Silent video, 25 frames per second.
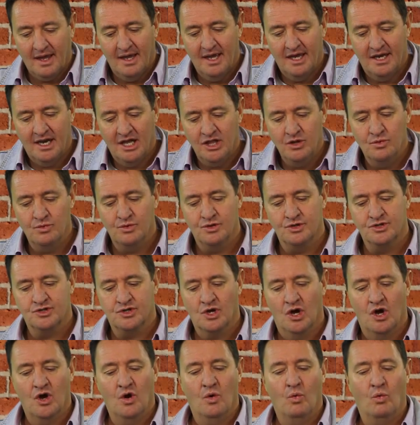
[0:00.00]
In other words,
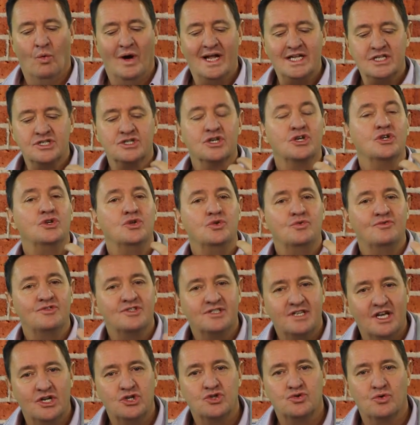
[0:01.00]
once you've
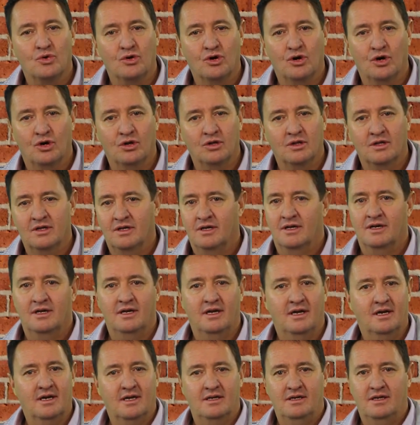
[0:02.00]
set your goal,
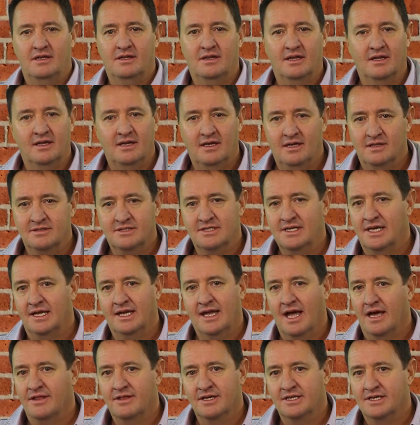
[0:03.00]
it can either easily
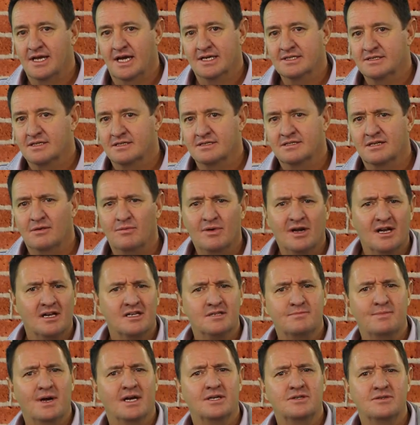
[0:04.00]
gather dust. And someone
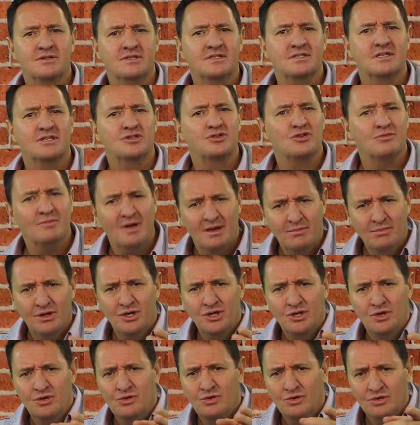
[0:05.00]
comes back to you and says, remember
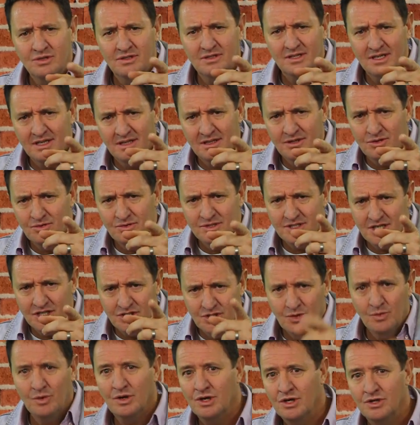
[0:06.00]
you said
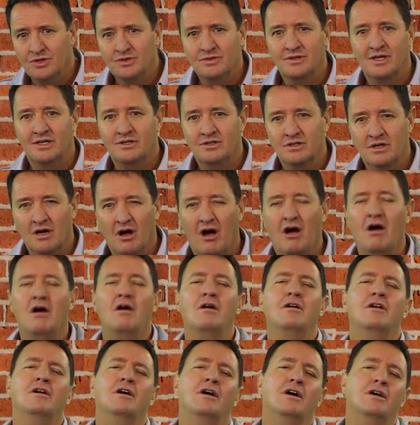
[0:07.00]
you were going to do that? You go, oh
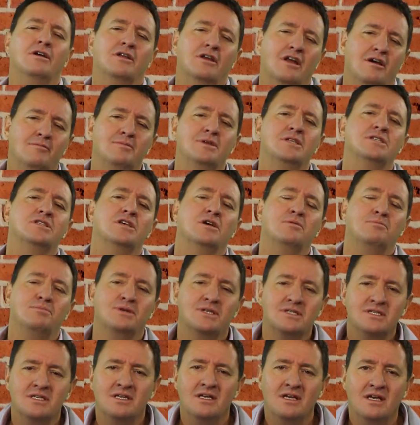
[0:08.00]
yeah, you know, I've been so
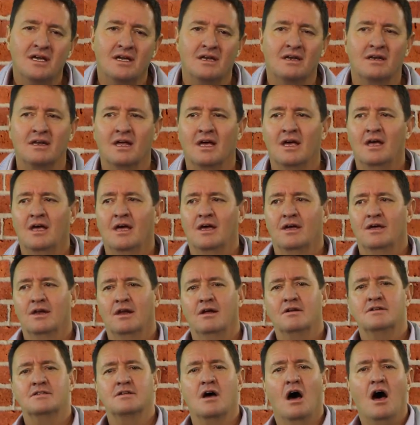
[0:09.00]
busy and, you
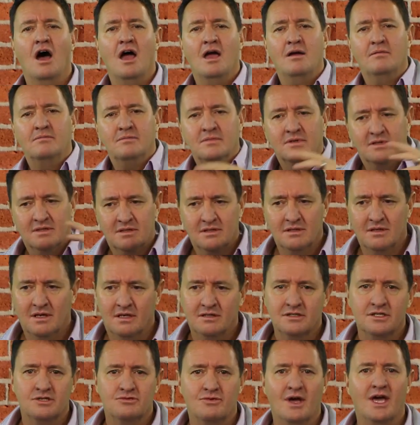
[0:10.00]
know, time, you know,
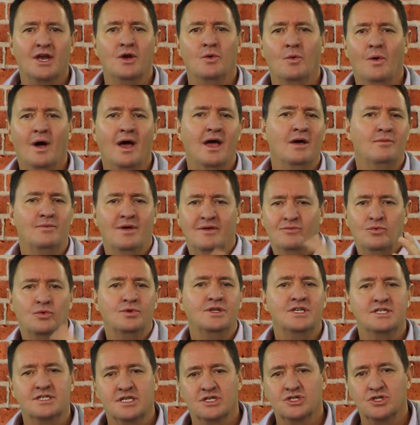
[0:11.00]
just ran away and we have all
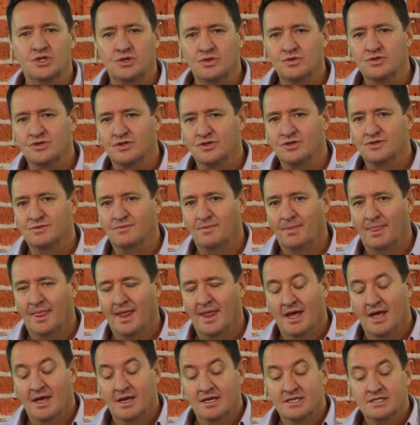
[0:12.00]
these excuses.
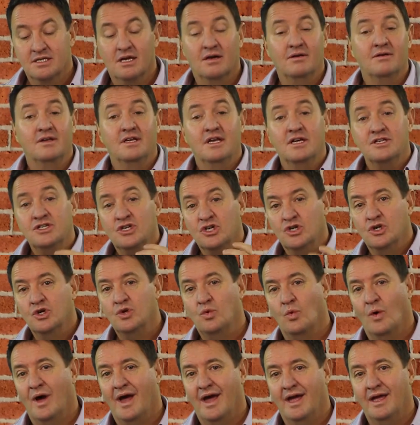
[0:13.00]
So here's a good
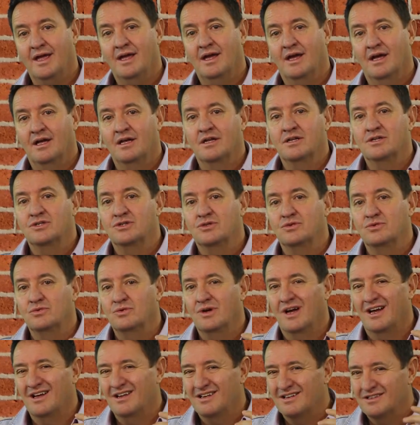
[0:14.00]
way
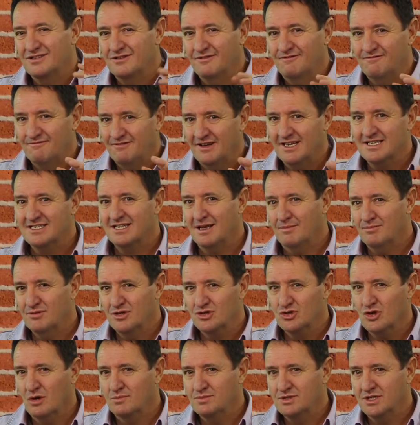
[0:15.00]
to fix up
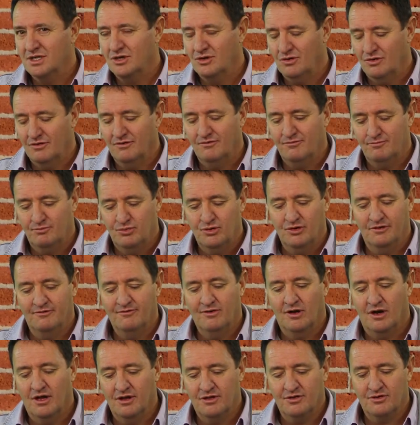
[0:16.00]
this obstacle of poor
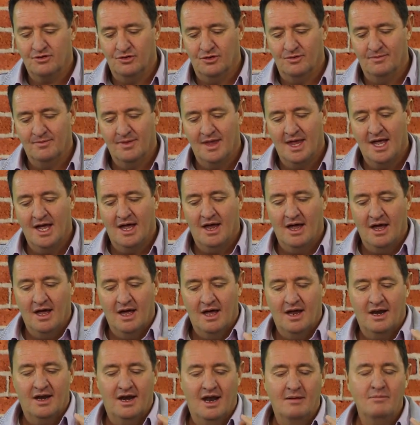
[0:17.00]
follow through.
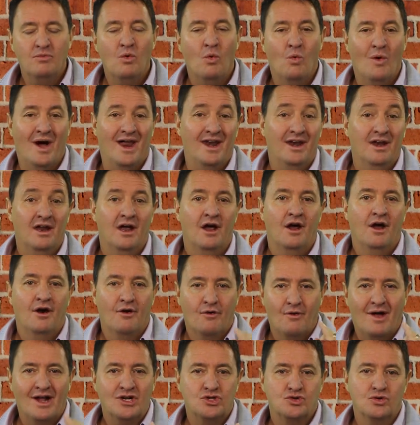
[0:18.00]
Number one,
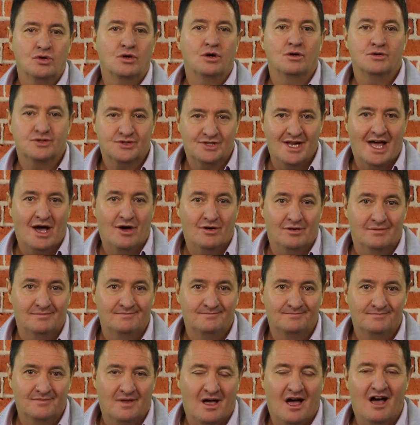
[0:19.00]
write your goals down.
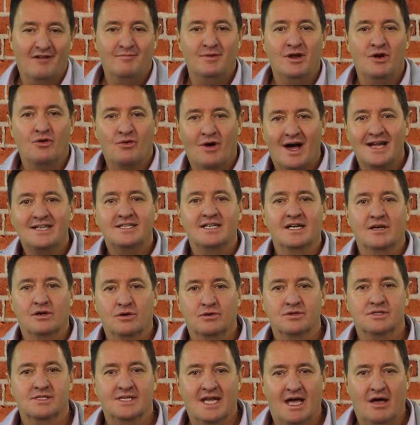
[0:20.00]
I've been writing
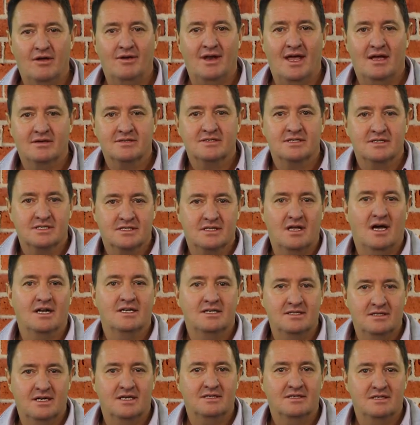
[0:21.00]
goals down now since
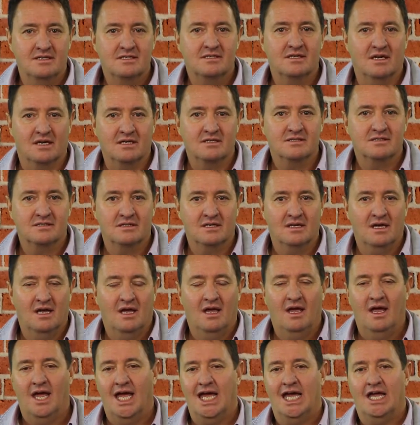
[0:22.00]
1986.
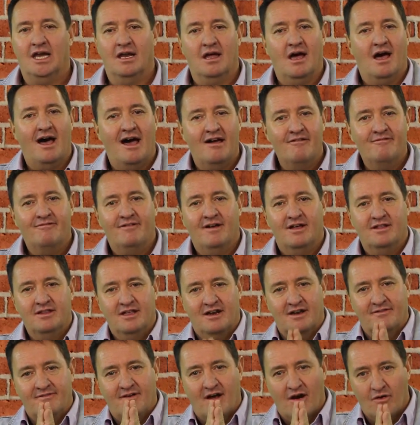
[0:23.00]
And I found
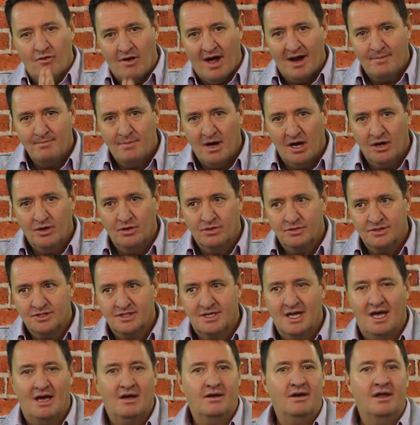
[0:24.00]
that if I write my goals
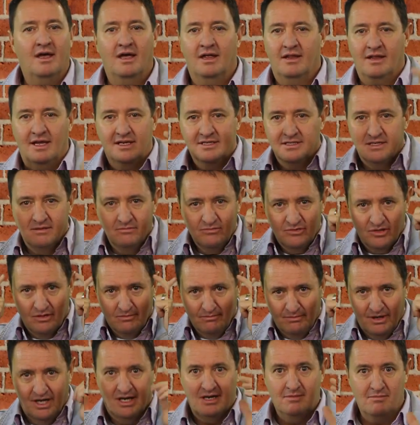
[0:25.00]
down, they seem to
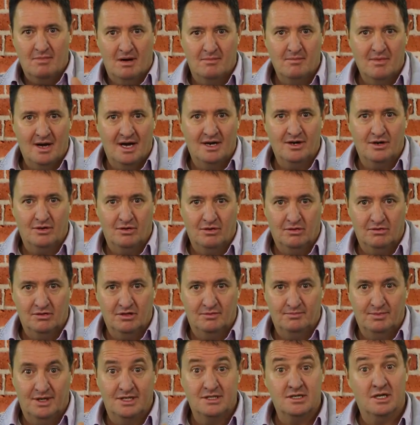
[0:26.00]
embed in my mind a whole
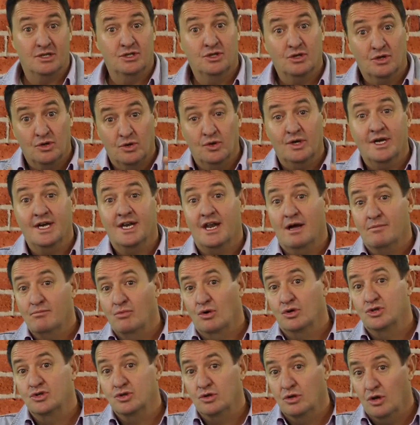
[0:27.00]
lot better. And you can look at our
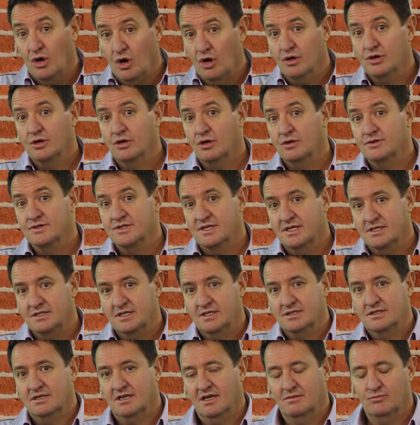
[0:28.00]
module on goal
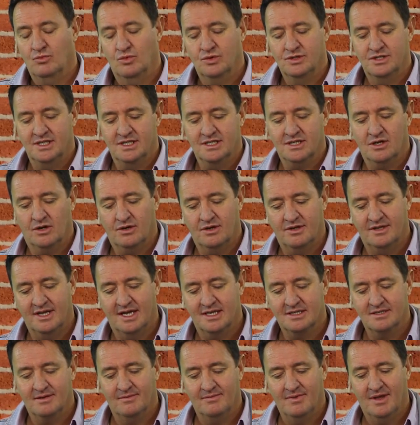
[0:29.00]
setting to get more detail on
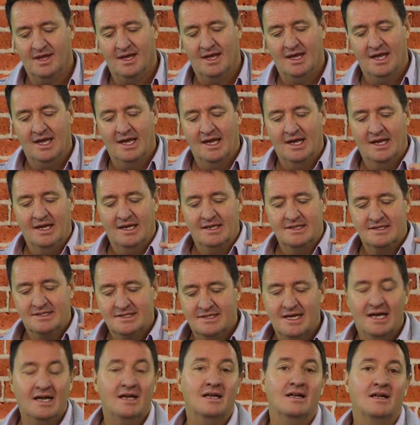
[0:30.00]
that.
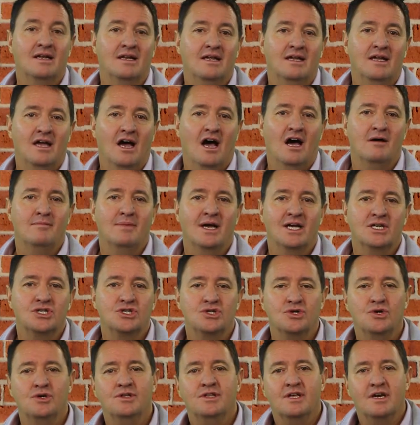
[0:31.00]
Secondly, I make
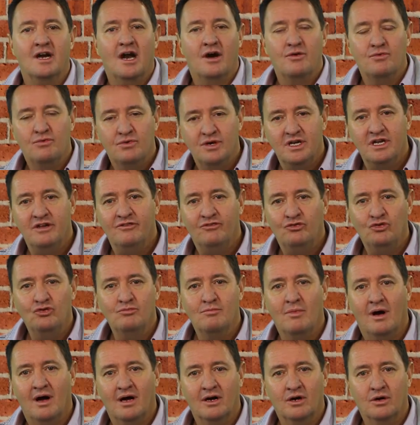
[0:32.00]
sure that I review
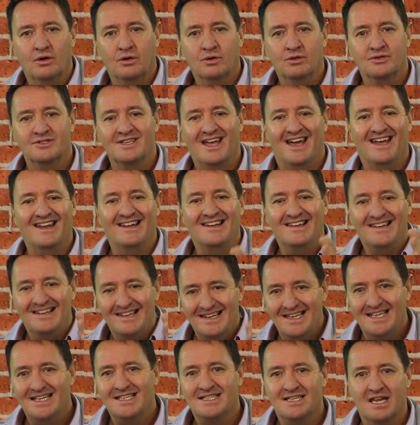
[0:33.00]
my goals at
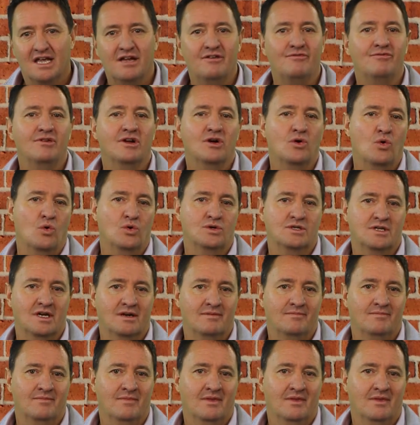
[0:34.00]
least every quarter.